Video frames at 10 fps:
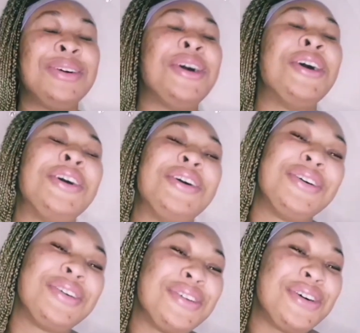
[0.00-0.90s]
oh
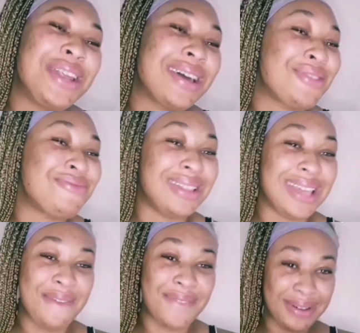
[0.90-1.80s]
you know like a
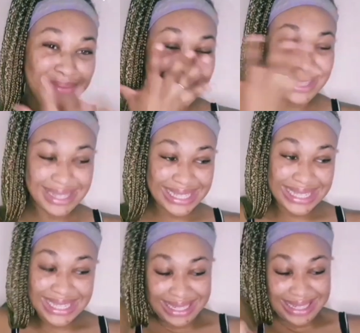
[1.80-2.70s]
relief um
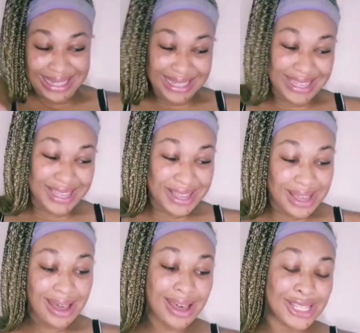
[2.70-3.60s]
so
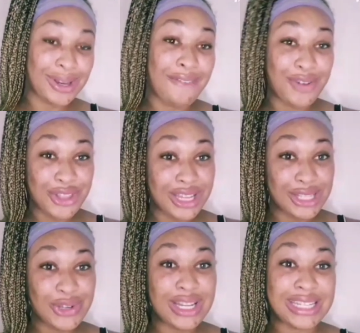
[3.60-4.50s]
that point that's
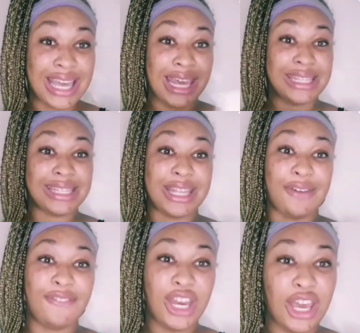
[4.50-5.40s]
you let's get into the
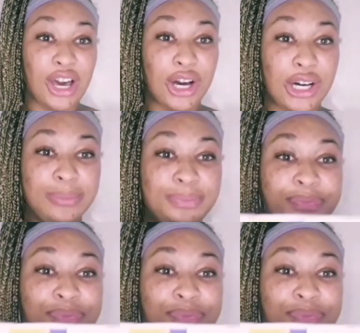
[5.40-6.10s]
video